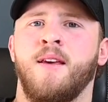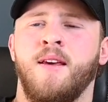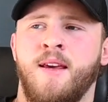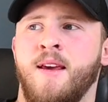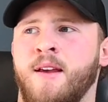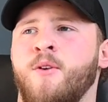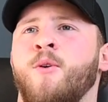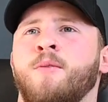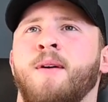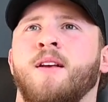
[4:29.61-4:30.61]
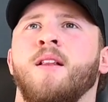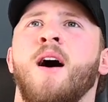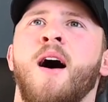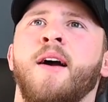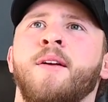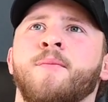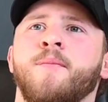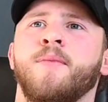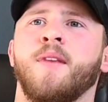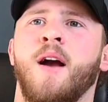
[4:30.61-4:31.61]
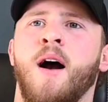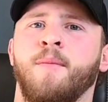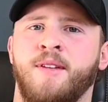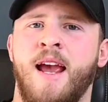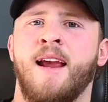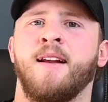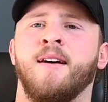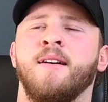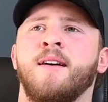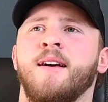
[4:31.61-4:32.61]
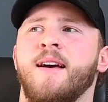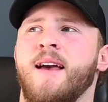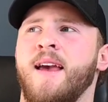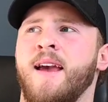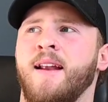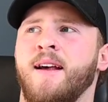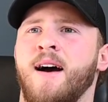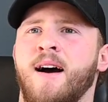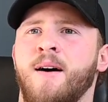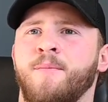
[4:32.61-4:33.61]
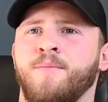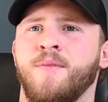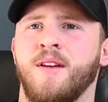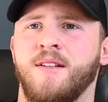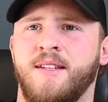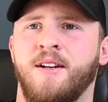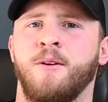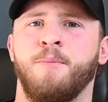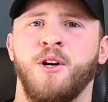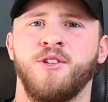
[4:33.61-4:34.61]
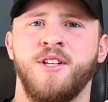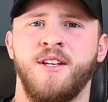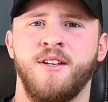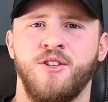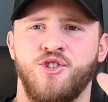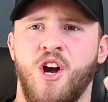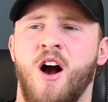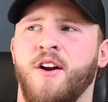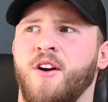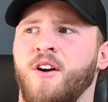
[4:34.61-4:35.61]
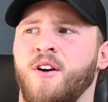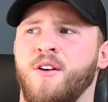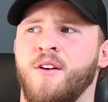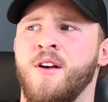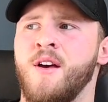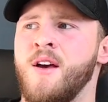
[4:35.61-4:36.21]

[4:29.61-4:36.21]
Ian Hort, my client, um, Dana, and um, Dylan Bursey, Sean Hearn,